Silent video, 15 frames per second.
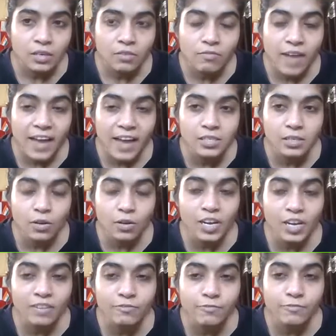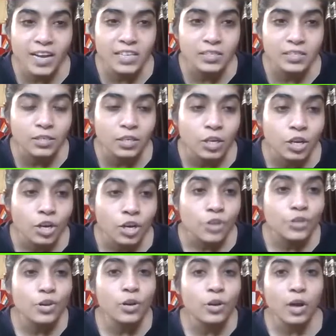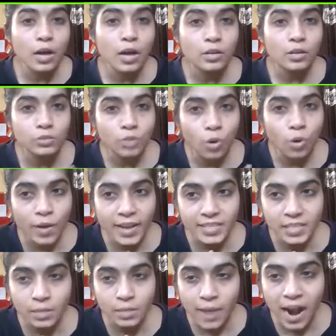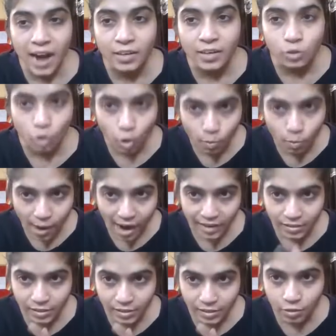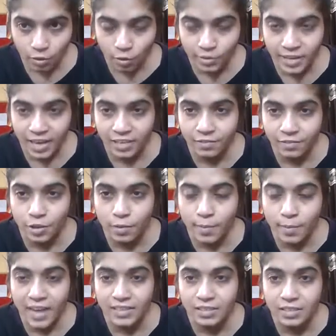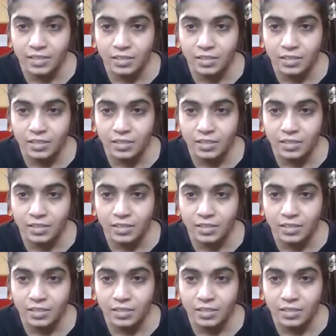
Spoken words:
Very slowly first, your thoracic part, toe part in contact with your mat.